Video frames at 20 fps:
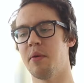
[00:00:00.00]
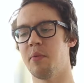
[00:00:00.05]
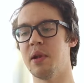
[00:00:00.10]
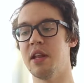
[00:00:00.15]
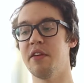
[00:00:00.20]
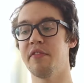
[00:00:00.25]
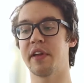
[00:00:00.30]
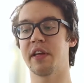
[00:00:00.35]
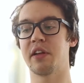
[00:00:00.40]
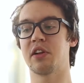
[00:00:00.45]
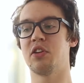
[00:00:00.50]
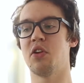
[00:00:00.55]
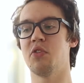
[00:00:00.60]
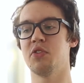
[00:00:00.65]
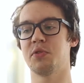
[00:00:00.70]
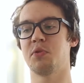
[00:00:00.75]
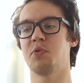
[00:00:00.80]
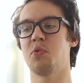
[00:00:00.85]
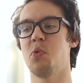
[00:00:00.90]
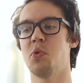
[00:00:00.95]
We're living in
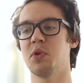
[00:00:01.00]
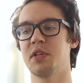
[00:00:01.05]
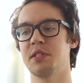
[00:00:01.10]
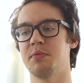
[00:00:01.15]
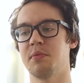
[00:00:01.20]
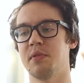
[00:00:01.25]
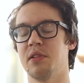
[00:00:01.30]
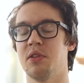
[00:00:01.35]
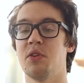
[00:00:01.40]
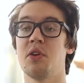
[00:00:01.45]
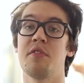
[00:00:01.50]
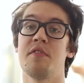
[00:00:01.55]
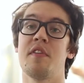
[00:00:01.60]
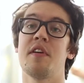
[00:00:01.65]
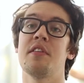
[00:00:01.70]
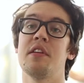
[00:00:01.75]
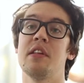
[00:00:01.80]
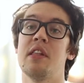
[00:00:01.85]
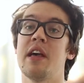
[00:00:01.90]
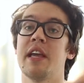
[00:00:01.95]
close quarters with a lot of
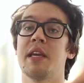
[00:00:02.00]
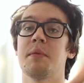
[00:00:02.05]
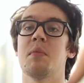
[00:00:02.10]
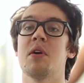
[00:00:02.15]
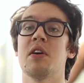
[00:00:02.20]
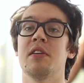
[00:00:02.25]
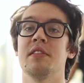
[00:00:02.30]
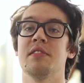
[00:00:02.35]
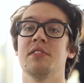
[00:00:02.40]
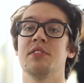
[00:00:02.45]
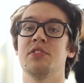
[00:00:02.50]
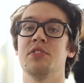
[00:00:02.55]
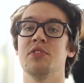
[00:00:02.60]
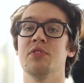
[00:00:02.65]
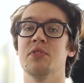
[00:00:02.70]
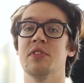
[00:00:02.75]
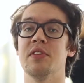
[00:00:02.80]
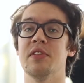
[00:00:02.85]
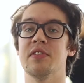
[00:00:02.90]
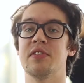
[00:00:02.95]
other like-minded
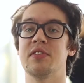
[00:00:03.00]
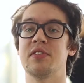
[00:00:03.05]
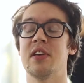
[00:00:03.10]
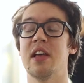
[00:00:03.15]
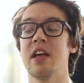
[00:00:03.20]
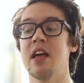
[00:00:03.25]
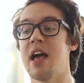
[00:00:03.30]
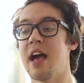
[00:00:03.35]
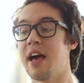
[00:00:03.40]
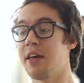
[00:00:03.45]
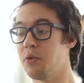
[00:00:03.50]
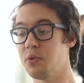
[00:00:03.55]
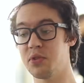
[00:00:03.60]
students and